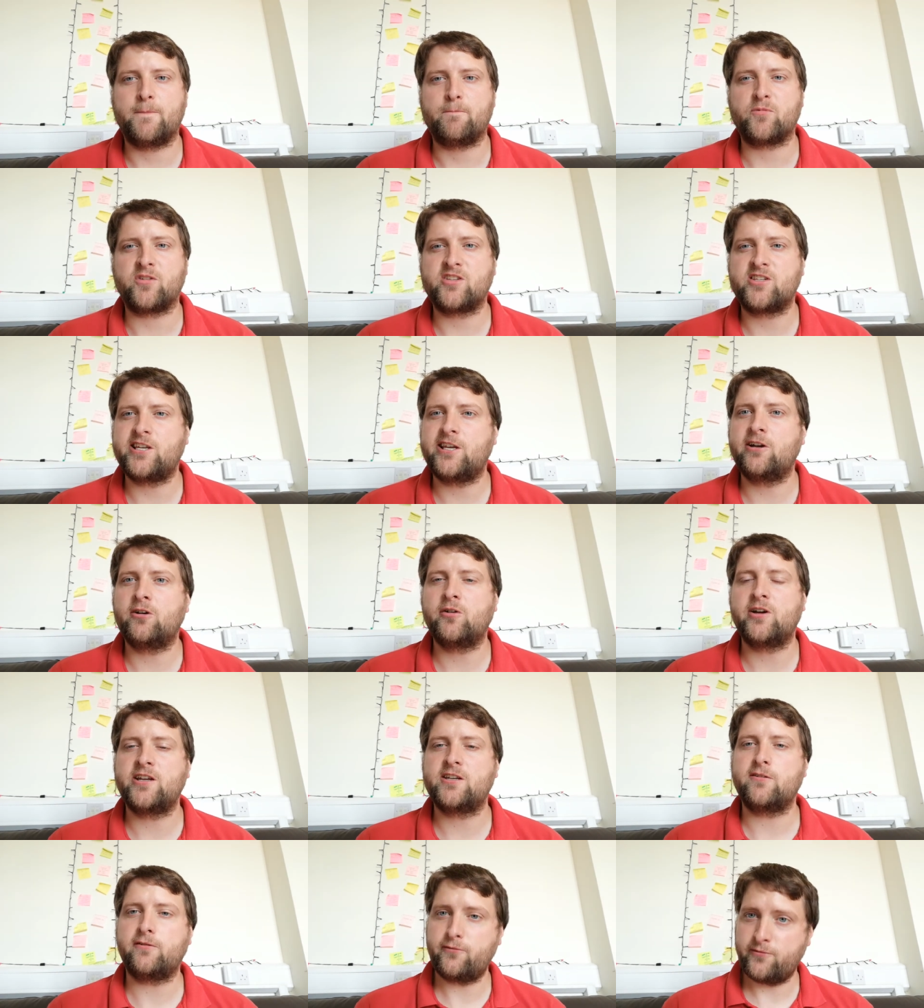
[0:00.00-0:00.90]
until
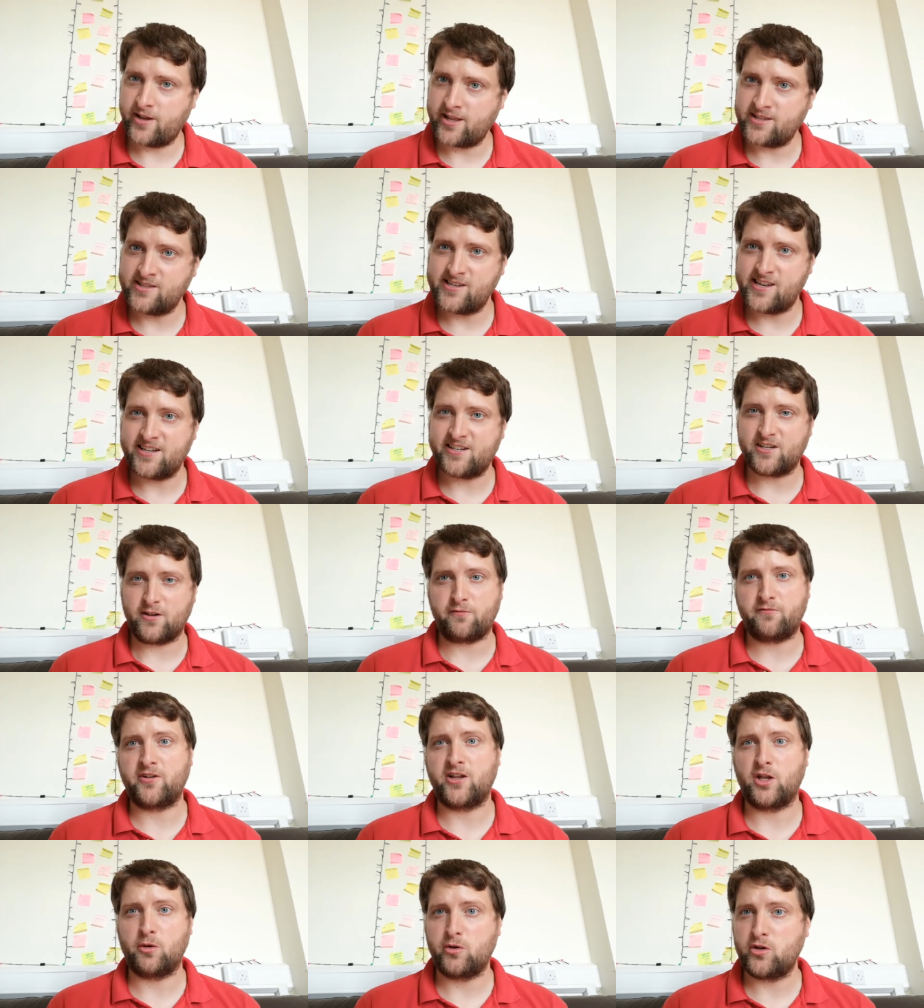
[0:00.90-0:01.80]
he defended a
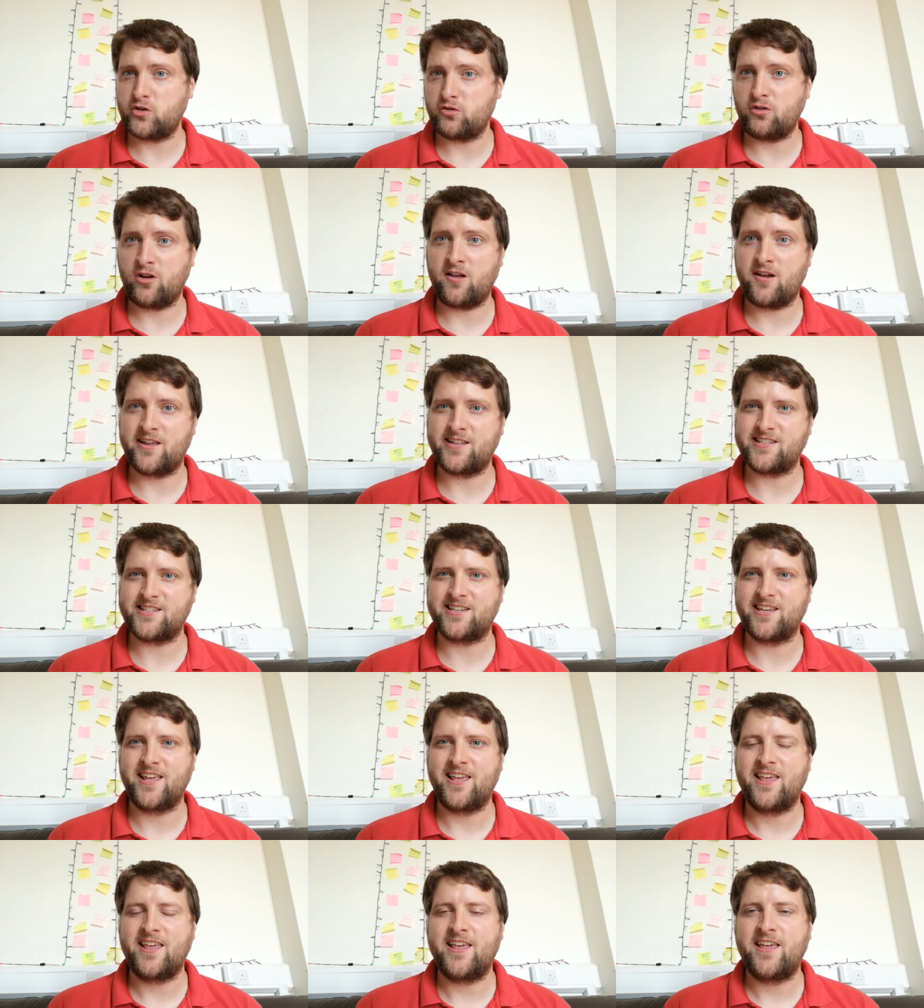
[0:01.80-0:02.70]
fellow Israelite
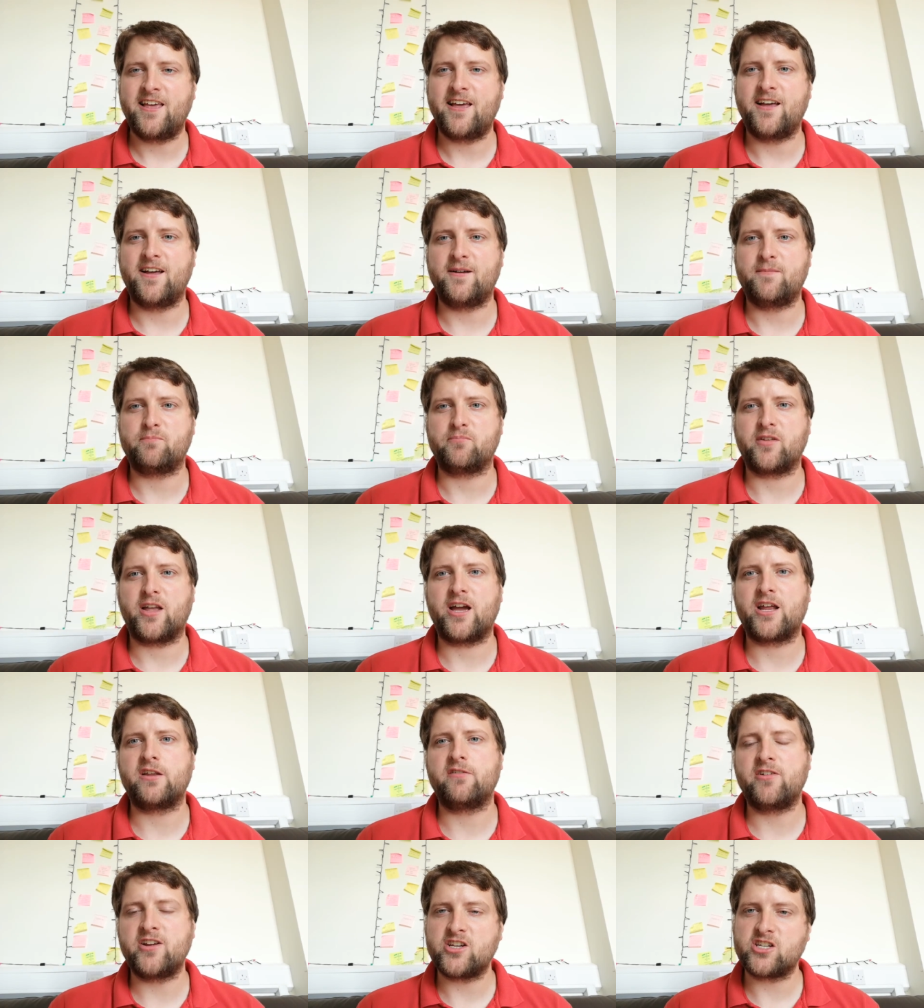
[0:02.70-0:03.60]
and
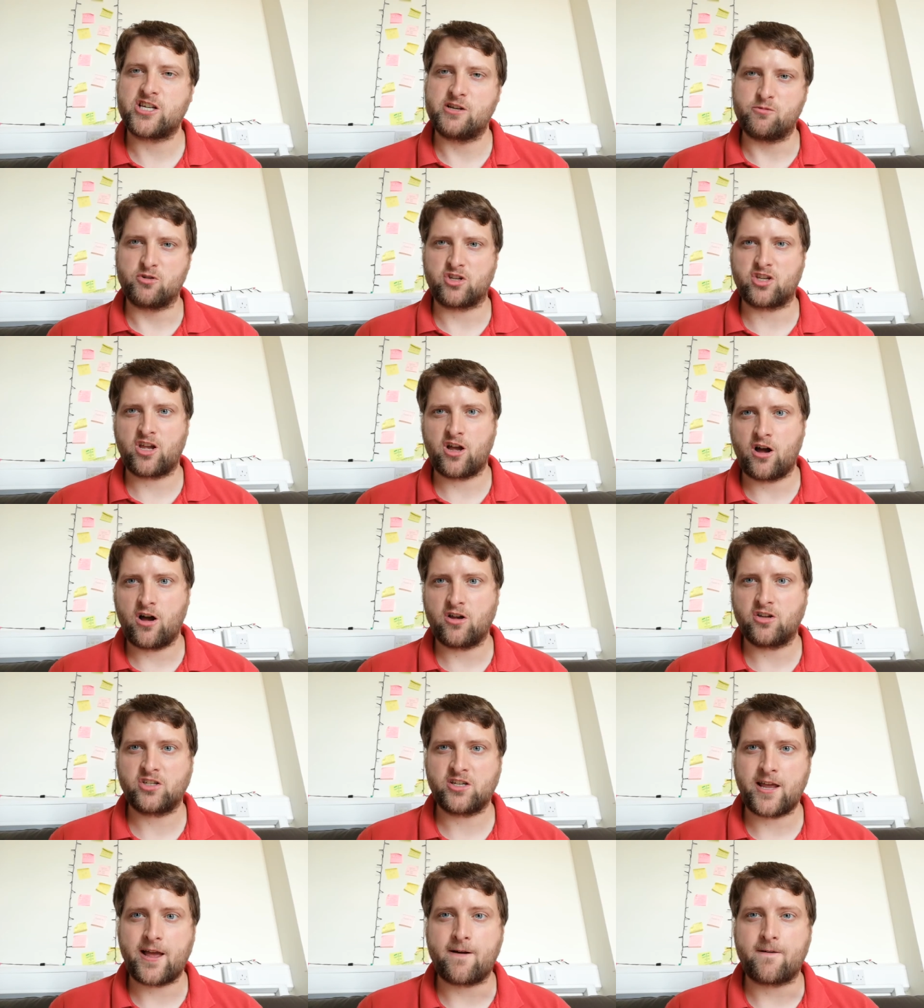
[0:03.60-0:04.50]
eventually was
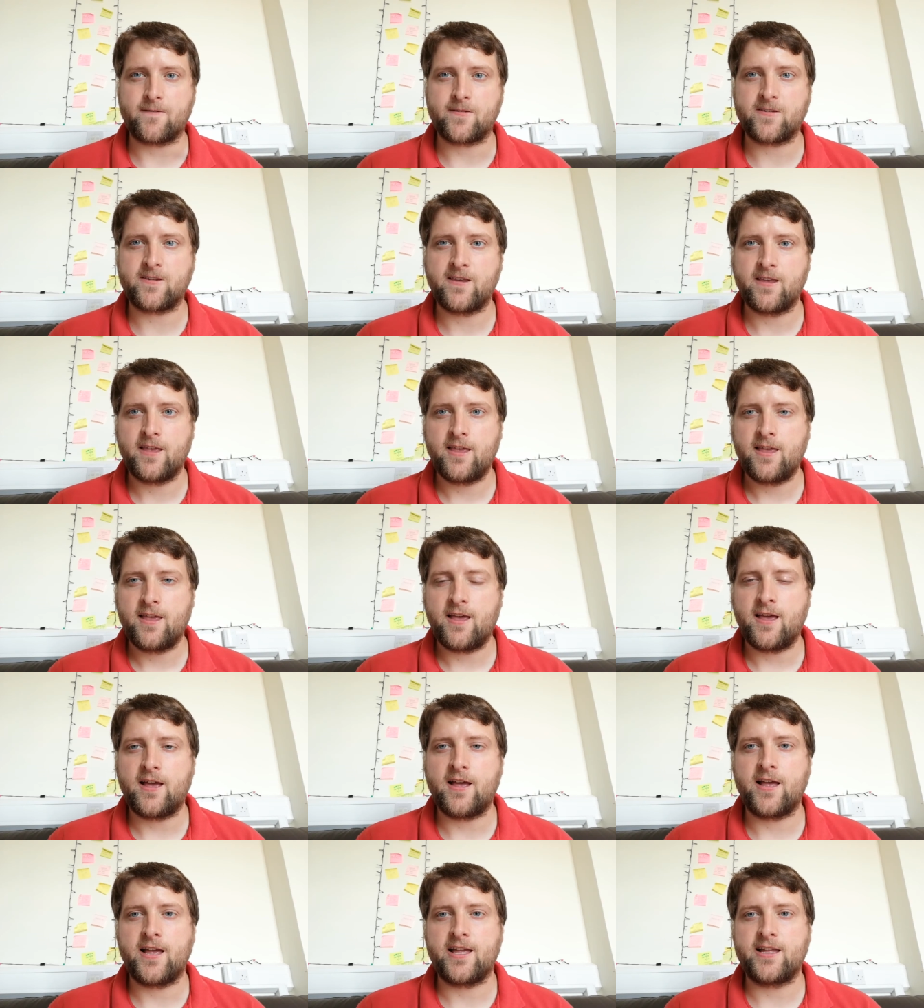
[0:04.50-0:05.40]
cast
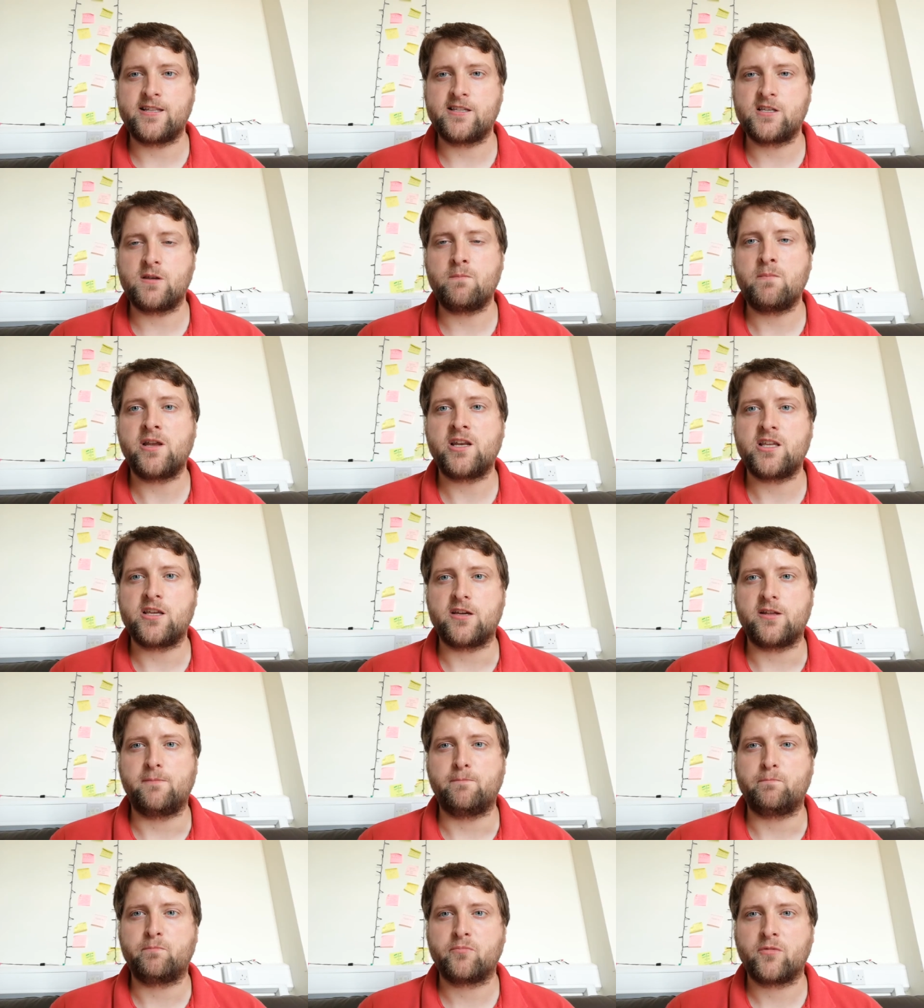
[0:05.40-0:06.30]
out into
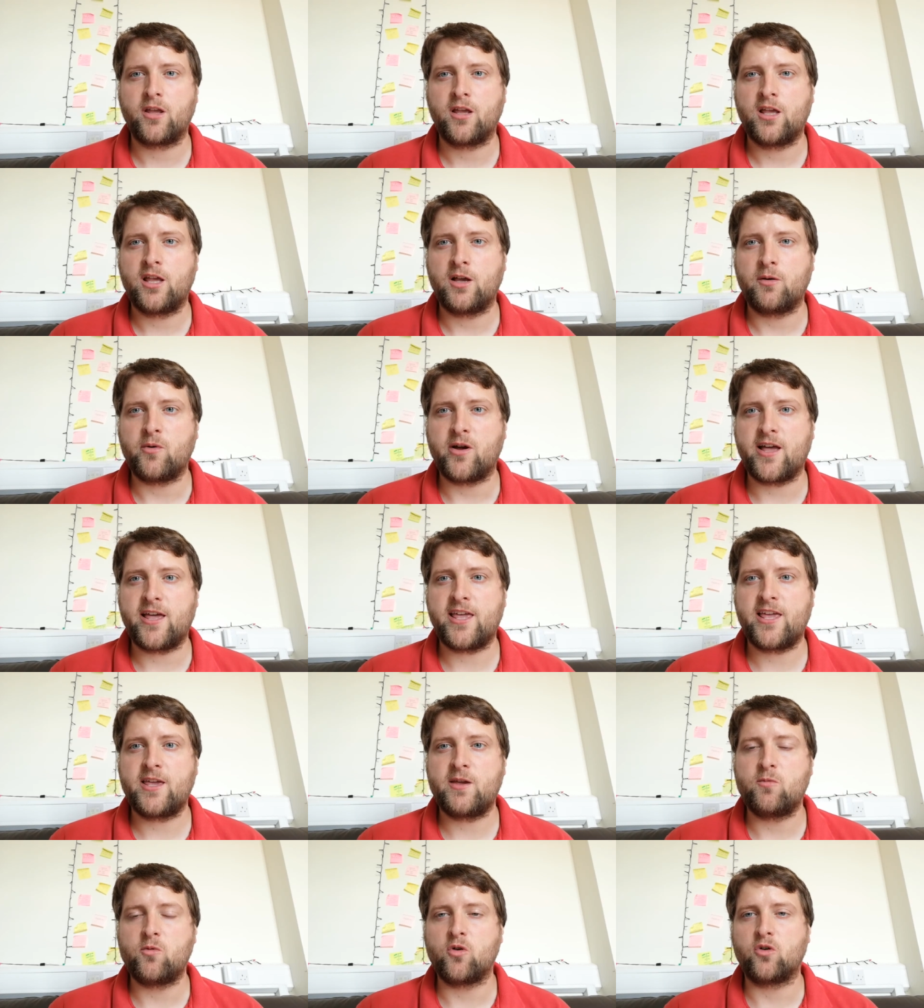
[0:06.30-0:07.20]
Midian, where
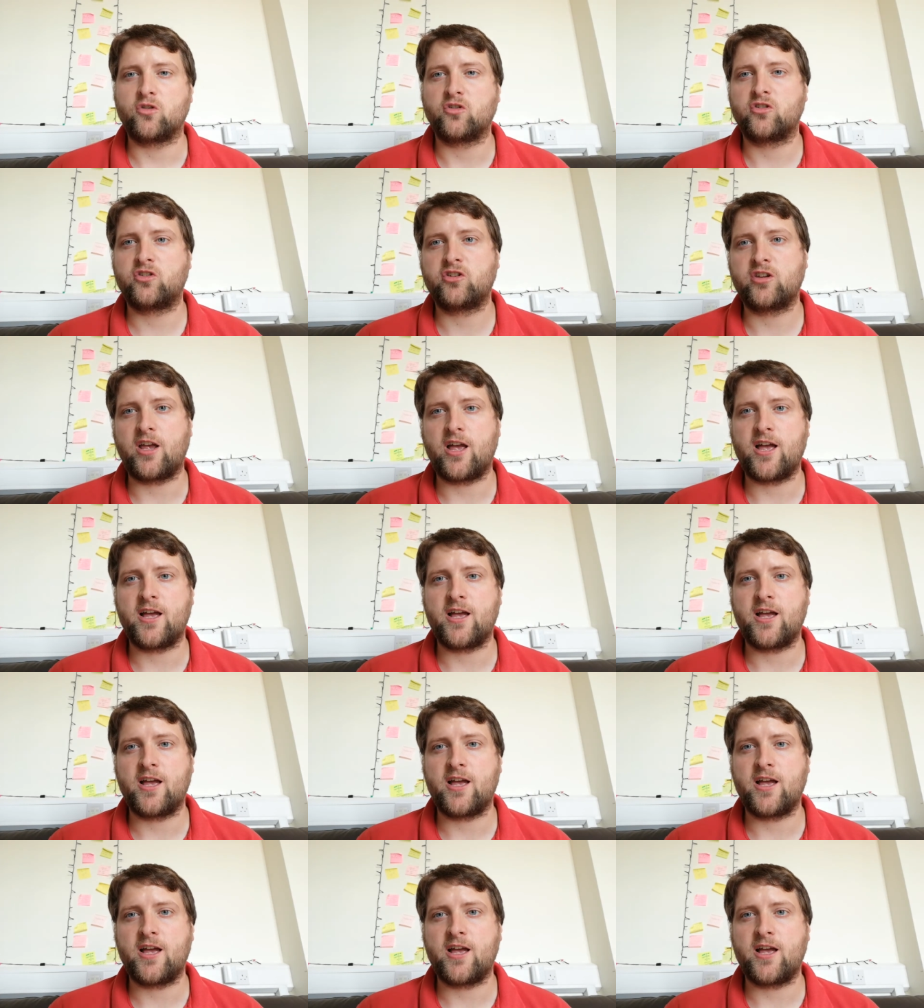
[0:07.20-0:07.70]
he was